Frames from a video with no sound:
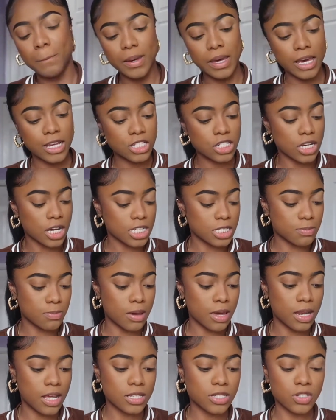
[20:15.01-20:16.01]
BH
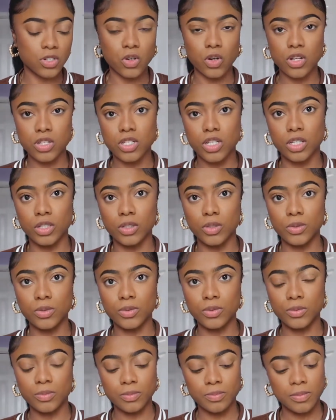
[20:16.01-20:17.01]
Cosmetics. It's called
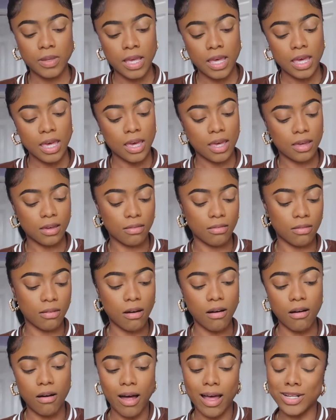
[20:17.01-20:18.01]
Tulum. And
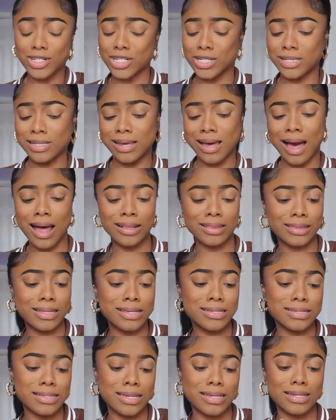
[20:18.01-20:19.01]
y'all, I just got
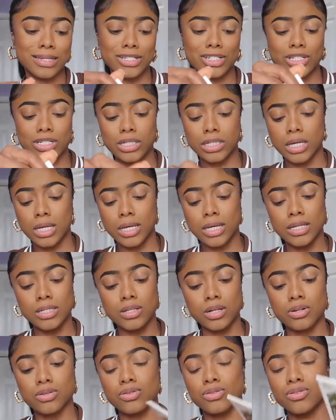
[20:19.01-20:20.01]
this, and the shades are